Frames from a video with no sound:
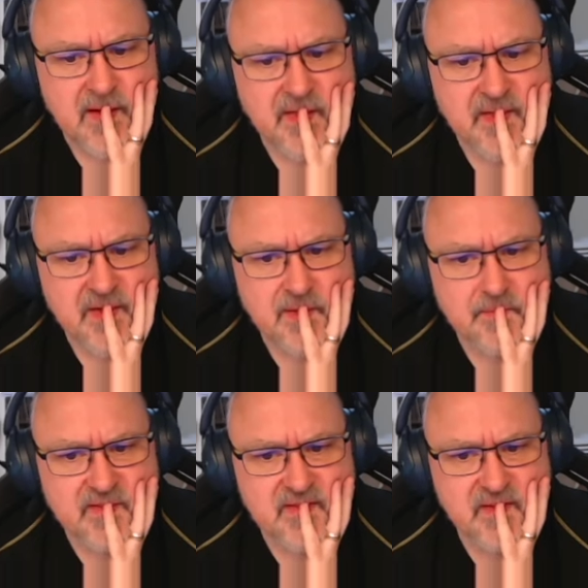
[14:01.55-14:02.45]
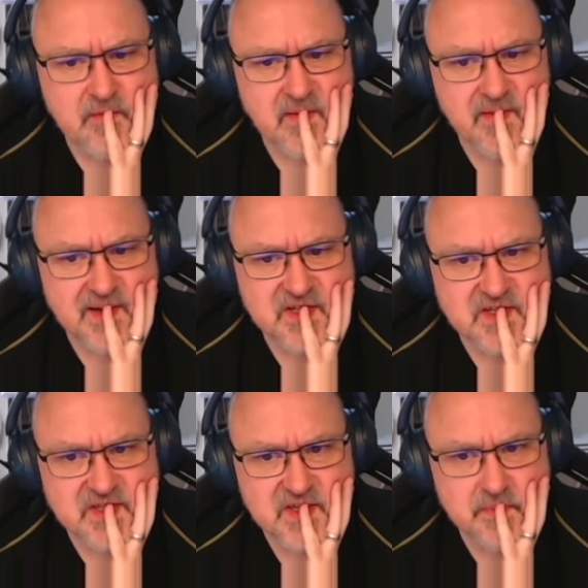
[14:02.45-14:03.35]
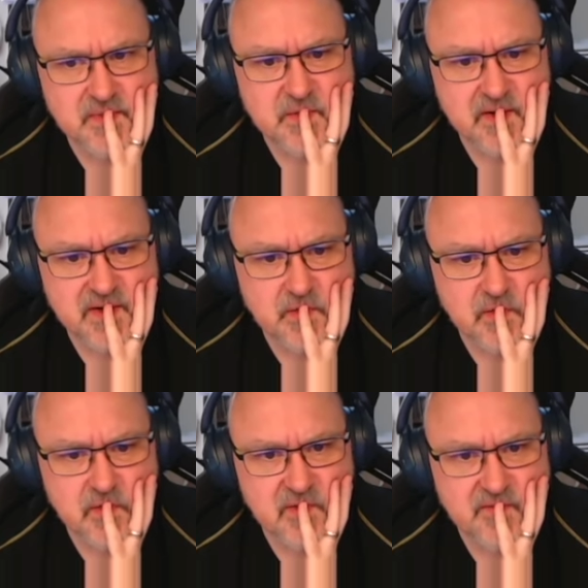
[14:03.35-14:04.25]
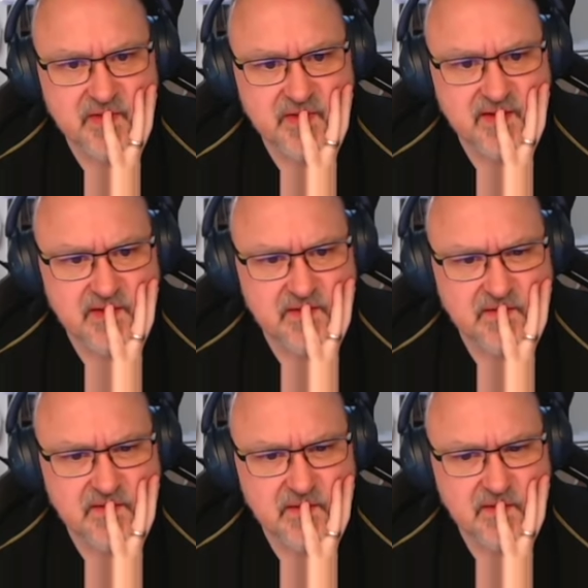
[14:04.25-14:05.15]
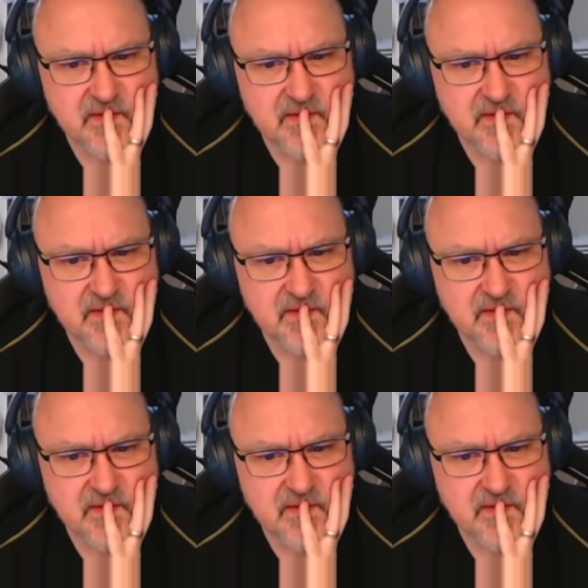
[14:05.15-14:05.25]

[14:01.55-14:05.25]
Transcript: I think I'm missing a relationship between all of these.